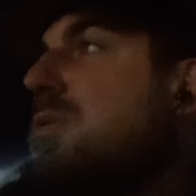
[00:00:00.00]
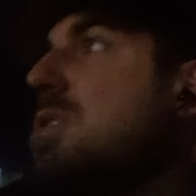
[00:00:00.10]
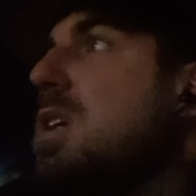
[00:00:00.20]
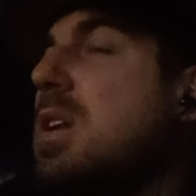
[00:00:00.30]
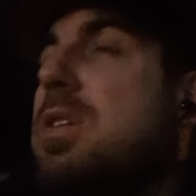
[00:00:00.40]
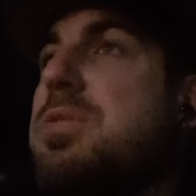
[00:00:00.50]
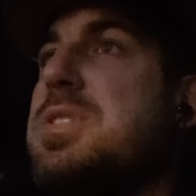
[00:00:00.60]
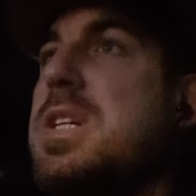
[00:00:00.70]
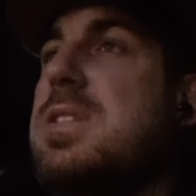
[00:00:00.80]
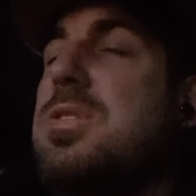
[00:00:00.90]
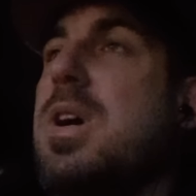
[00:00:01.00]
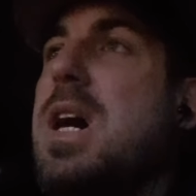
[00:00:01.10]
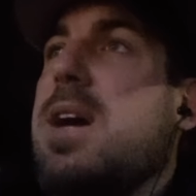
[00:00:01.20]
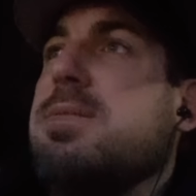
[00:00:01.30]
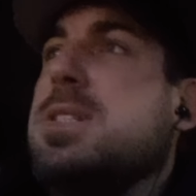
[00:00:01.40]
or color of skin you
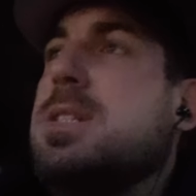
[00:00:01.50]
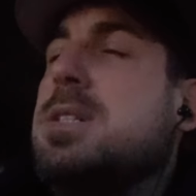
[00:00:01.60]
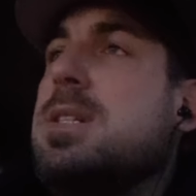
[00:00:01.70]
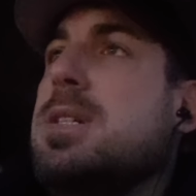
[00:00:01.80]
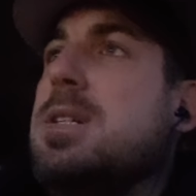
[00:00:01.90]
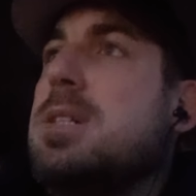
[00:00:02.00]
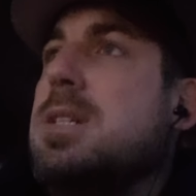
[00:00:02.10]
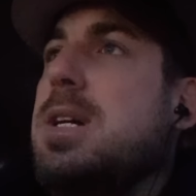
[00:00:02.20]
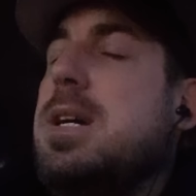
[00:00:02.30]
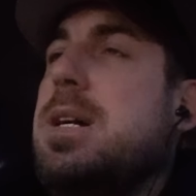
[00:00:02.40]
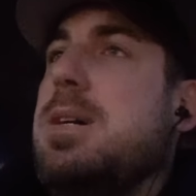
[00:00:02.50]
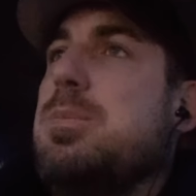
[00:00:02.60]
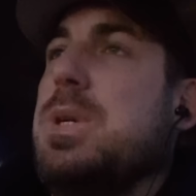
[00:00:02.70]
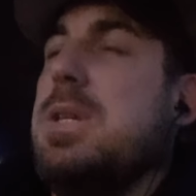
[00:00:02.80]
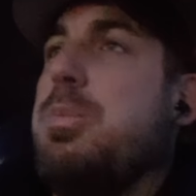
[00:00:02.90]
have. Uh,
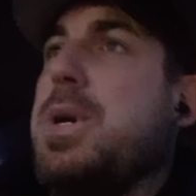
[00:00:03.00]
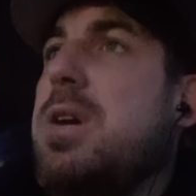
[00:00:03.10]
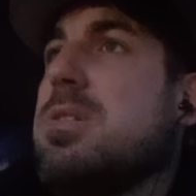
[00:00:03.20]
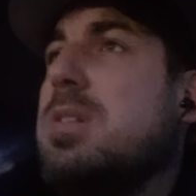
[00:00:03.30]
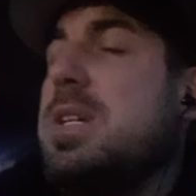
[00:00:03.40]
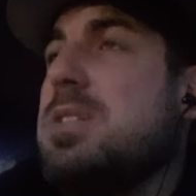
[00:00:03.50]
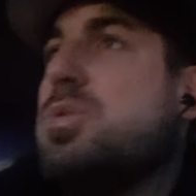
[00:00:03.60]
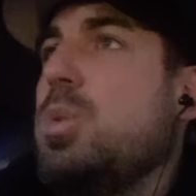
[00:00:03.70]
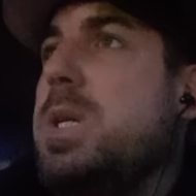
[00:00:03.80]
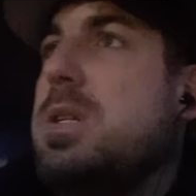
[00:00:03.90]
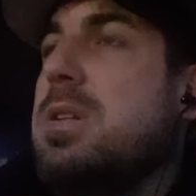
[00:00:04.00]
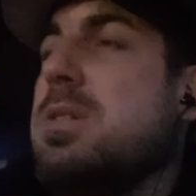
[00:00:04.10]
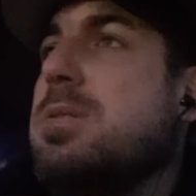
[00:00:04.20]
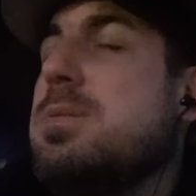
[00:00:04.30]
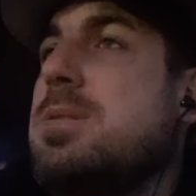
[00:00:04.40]
but apparently in Sweden,
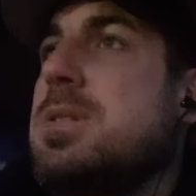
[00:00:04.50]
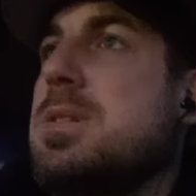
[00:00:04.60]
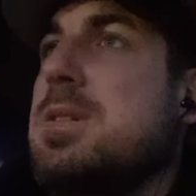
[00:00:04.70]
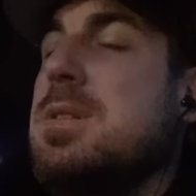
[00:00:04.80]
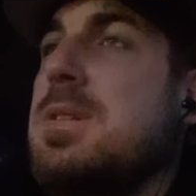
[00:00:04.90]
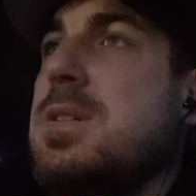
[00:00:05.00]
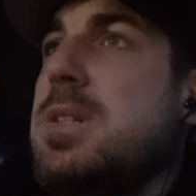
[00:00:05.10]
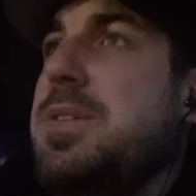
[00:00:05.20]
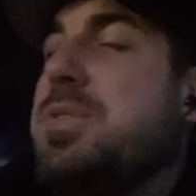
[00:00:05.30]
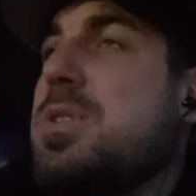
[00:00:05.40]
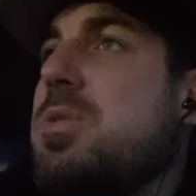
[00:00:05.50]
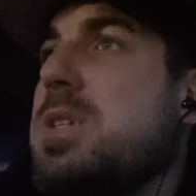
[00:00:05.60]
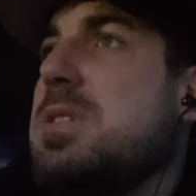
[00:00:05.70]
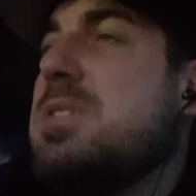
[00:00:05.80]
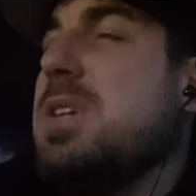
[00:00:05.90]
if you
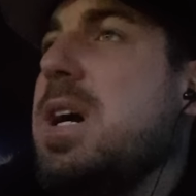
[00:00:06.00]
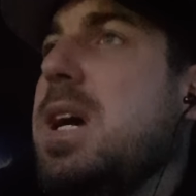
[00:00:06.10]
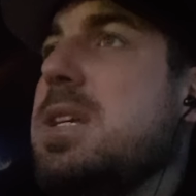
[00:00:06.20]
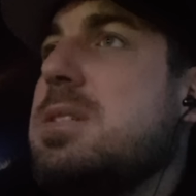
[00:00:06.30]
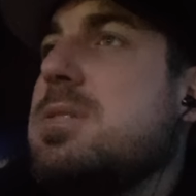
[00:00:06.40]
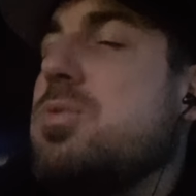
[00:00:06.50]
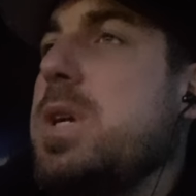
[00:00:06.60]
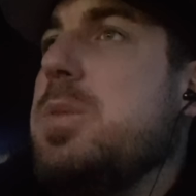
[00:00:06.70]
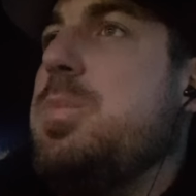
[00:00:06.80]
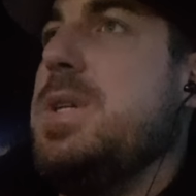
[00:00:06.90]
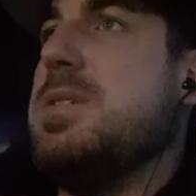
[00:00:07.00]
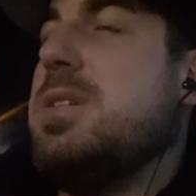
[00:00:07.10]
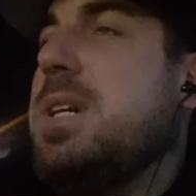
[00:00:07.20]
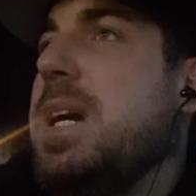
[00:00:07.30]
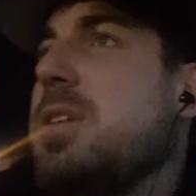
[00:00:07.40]
criticize rapists,
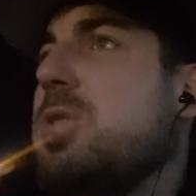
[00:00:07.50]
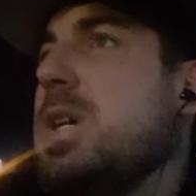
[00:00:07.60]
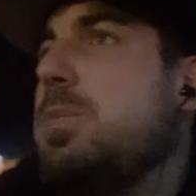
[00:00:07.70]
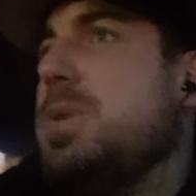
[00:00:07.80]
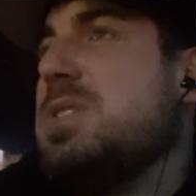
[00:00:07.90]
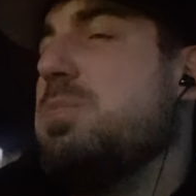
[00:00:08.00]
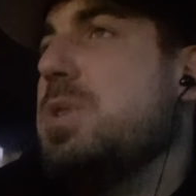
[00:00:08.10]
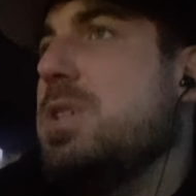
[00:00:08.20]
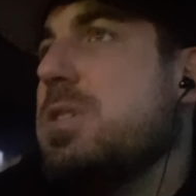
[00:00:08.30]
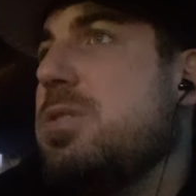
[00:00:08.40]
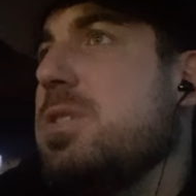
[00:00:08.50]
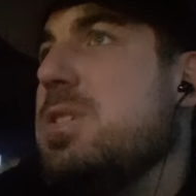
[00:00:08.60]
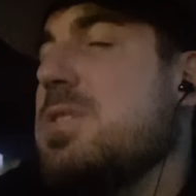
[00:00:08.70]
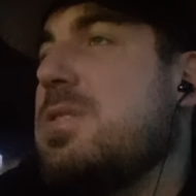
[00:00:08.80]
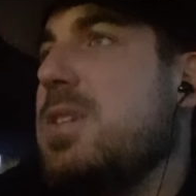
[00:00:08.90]
gang rapists,
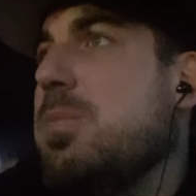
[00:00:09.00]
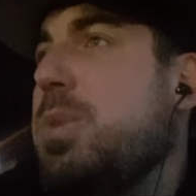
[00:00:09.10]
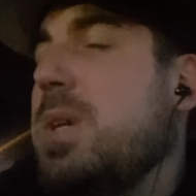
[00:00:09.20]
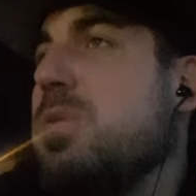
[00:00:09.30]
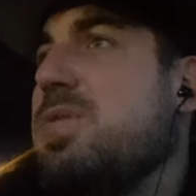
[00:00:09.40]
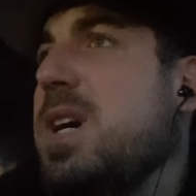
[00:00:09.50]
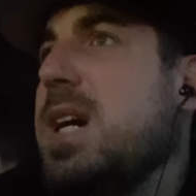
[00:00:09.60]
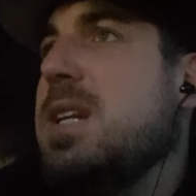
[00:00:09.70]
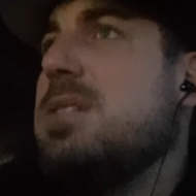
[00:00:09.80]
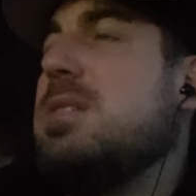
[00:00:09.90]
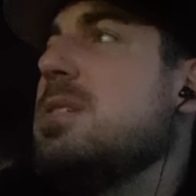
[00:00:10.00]
murderers, and pedophiles,